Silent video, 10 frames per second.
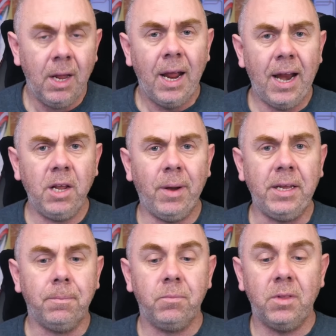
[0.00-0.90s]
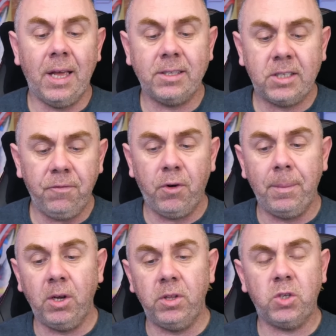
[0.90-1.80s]
Anyway, that's it from
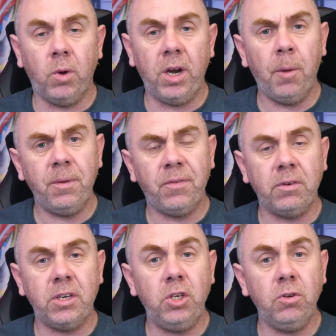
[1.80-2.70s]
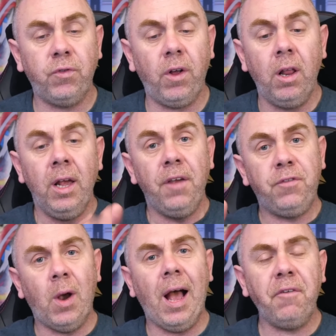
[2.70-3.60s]
me on this one. I hope you found it useful. If
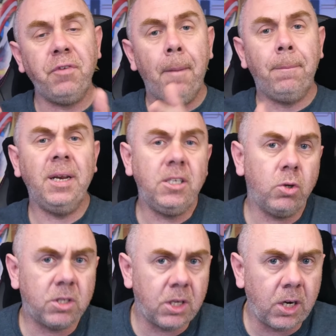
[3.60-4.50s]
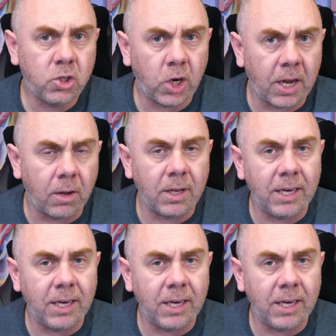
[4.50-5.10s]
you have, please do consider checking out the